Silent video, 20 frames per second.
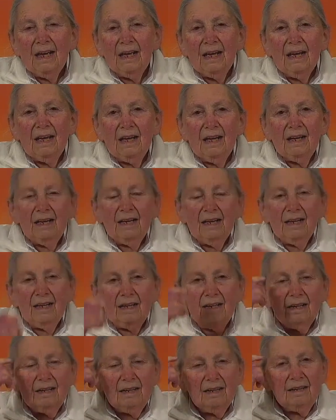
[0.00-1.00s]

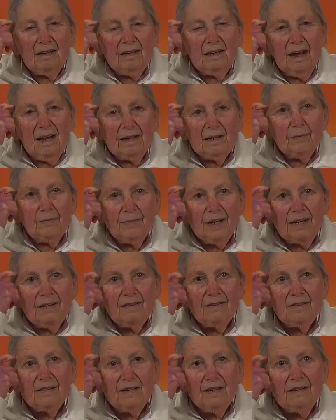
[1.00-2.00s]
like
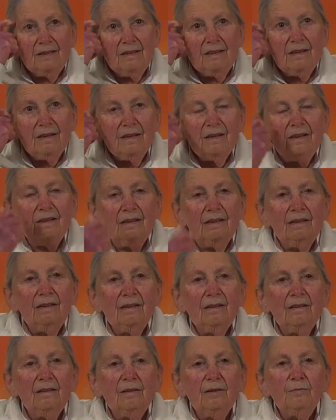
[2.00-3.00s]
May said, the